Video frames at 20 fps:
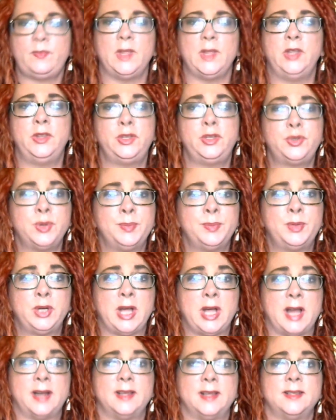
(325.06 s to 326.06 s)
the triple
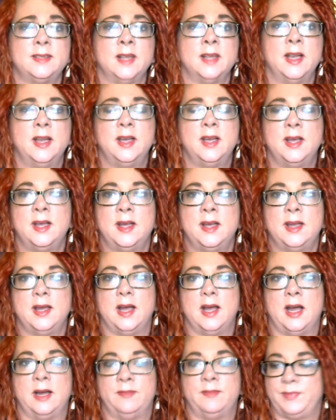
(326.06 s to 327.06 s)
goddess,
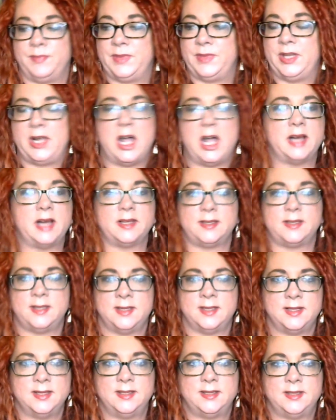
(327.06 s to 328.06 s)
the
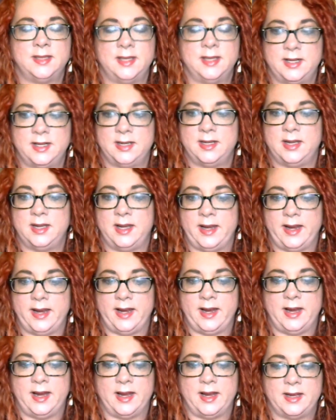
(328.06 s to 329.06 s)
goddesses,
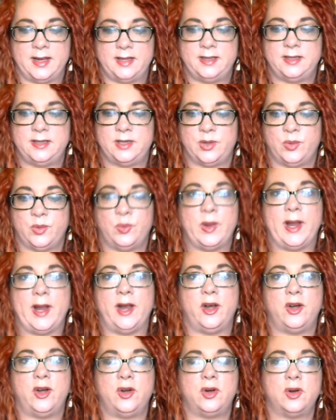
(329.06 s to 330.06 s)
and
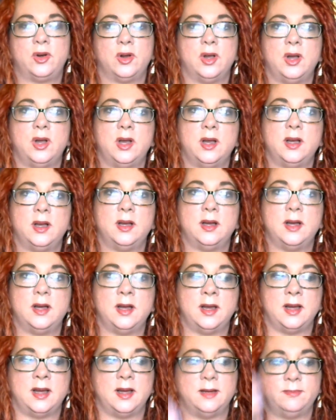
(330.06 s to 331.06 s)
where
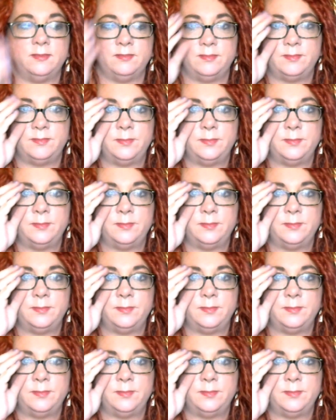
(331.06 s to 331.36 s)
I